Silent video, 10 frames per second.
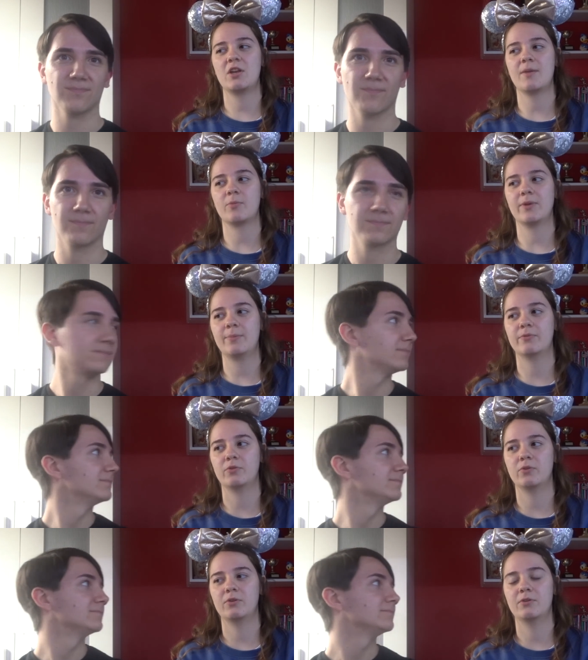Speaker 1: up the week
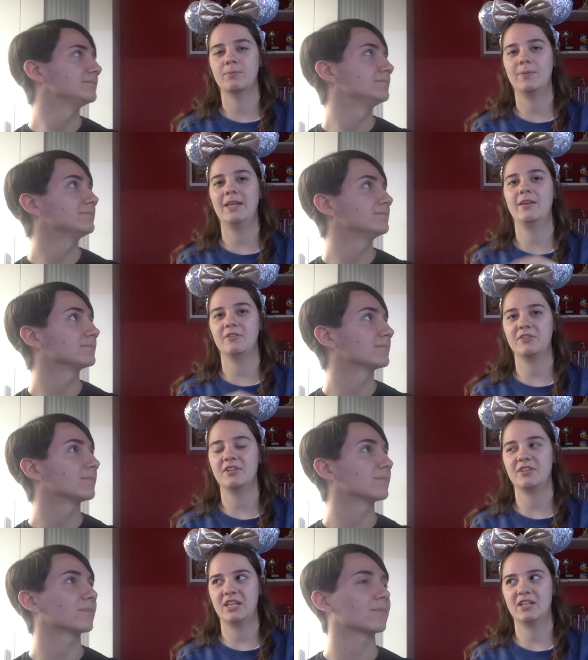before we go to
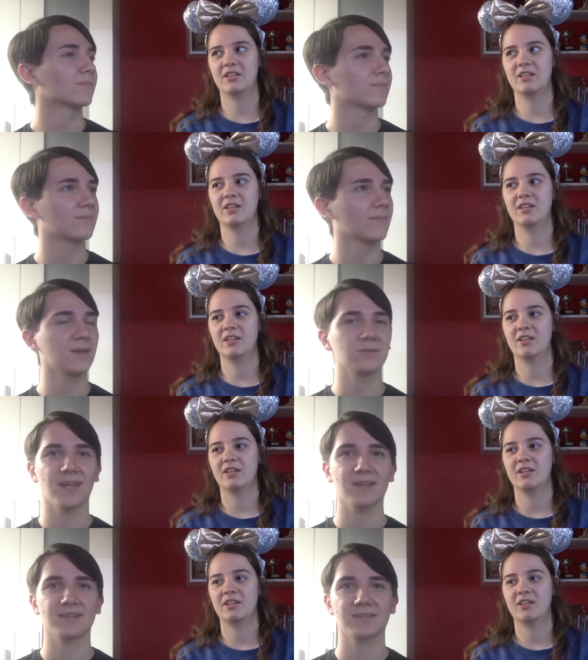Disney. Oh
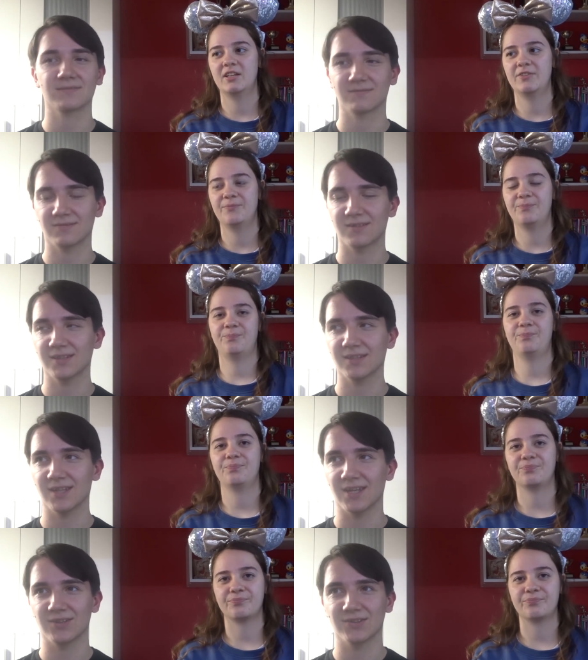yeah.
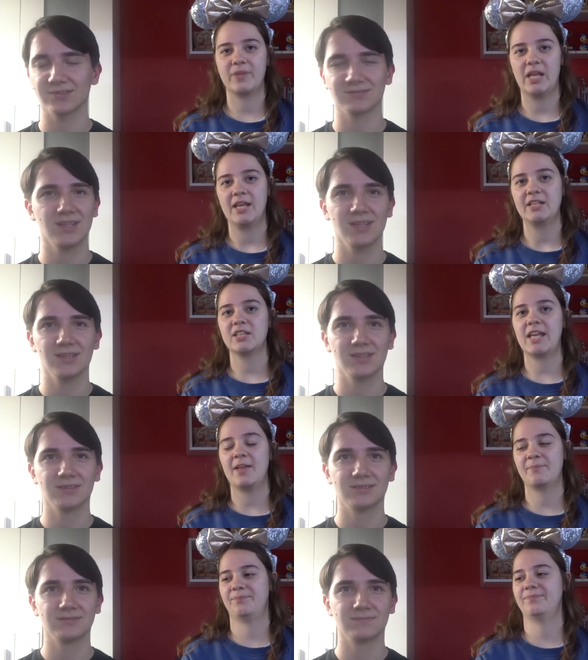Okay. So yeah.
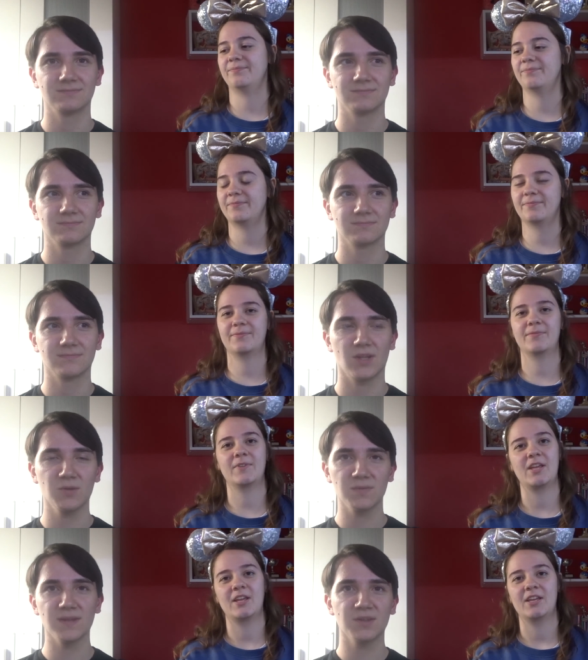
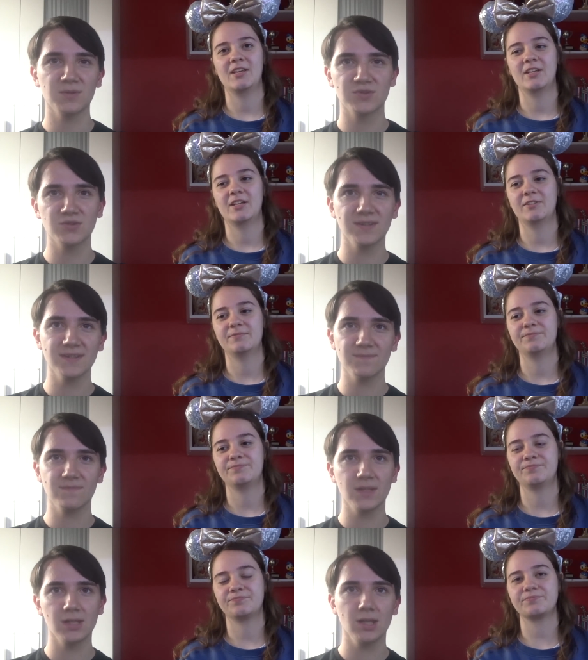
Speaker 2: Hopefully you enjoyed this
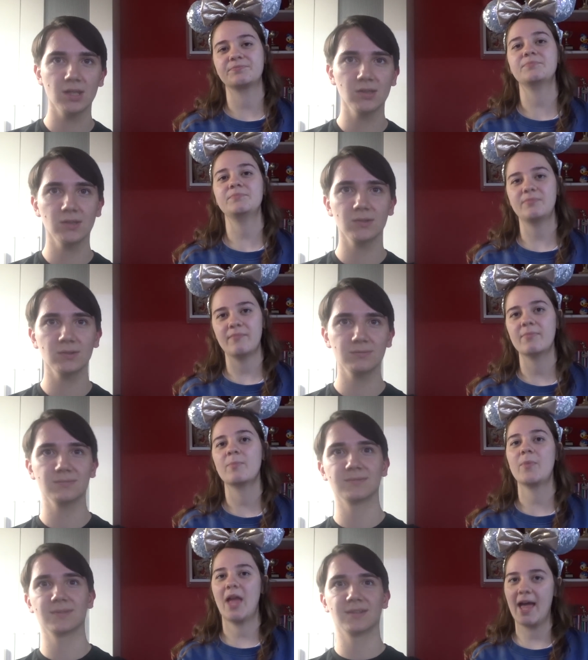video.
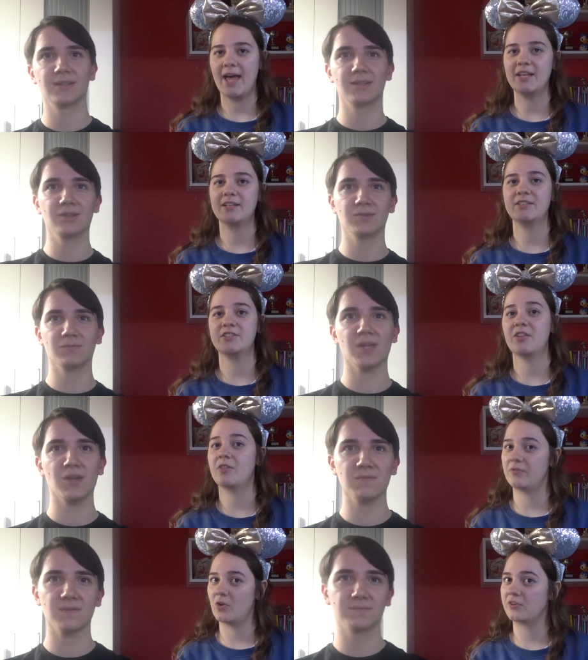And
Speaker 1: we the
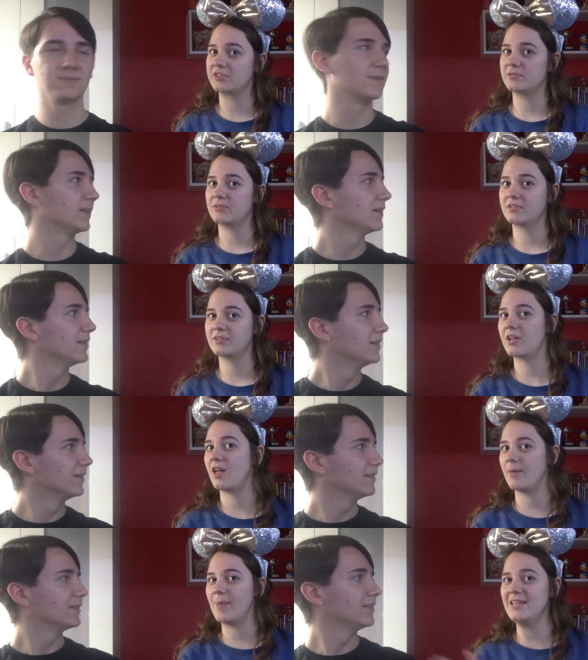vlogs
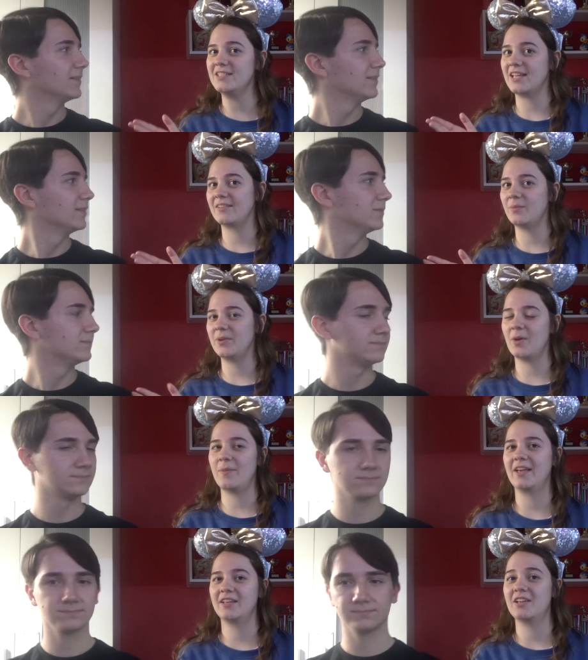are pending. They'll be
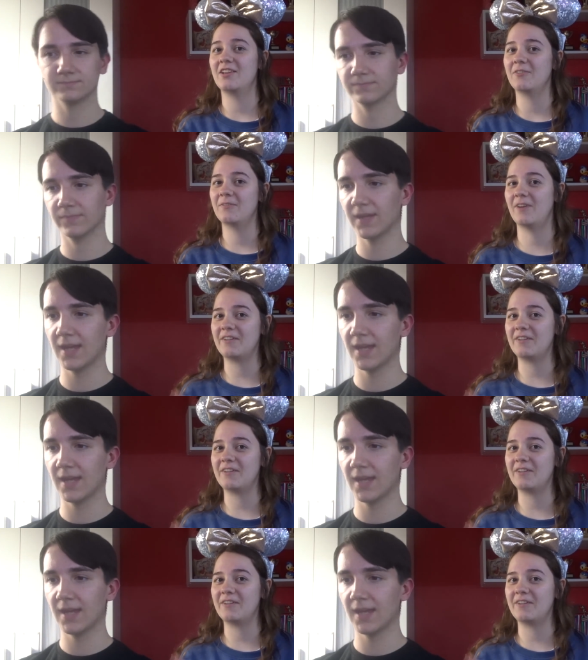coming very